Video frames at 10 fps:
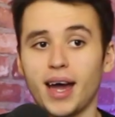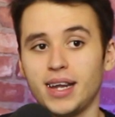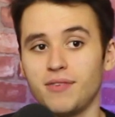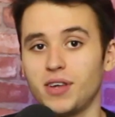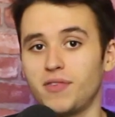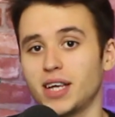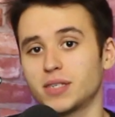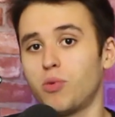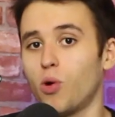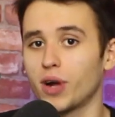And even if he
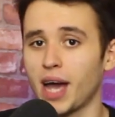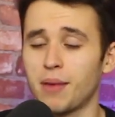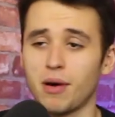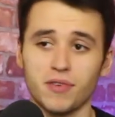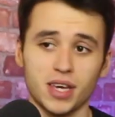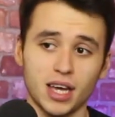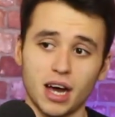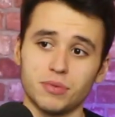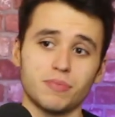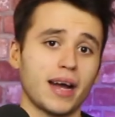has a poor game, I think he
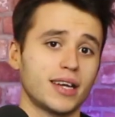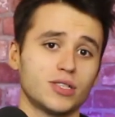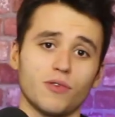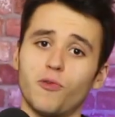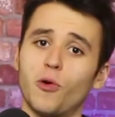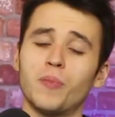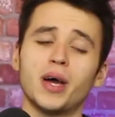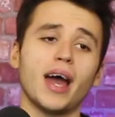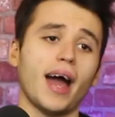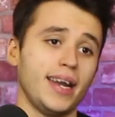comes back into form
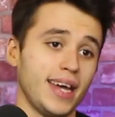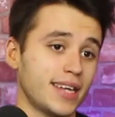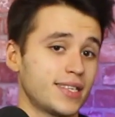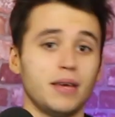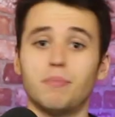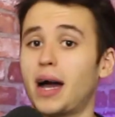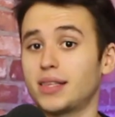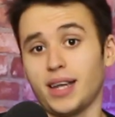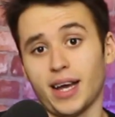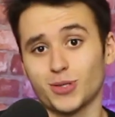and he has an
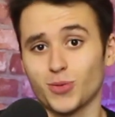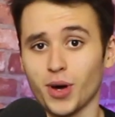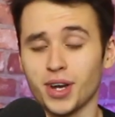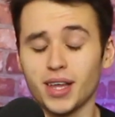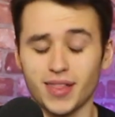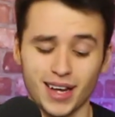impact the next one.